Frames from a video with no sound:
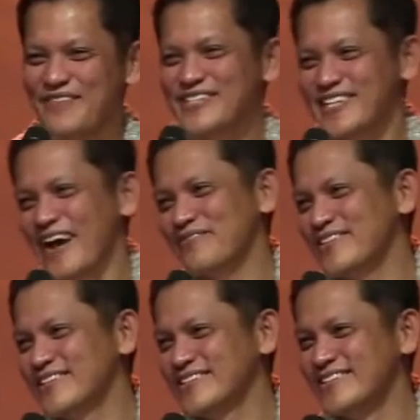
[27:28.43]

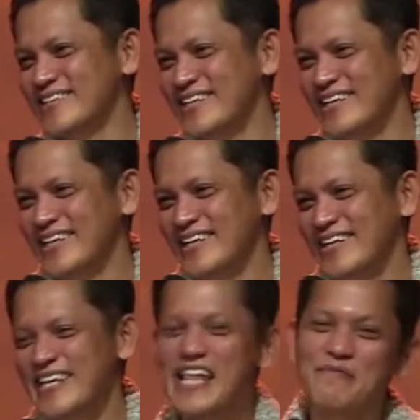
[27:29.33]
chapters
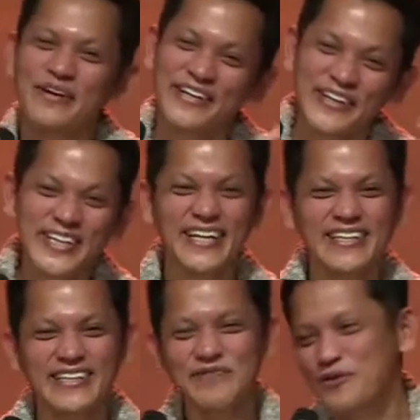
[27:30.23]
he never heard
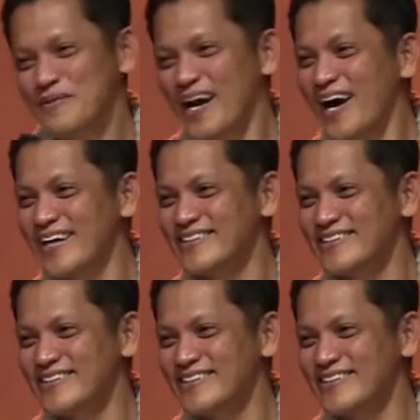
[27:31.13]
anything from God.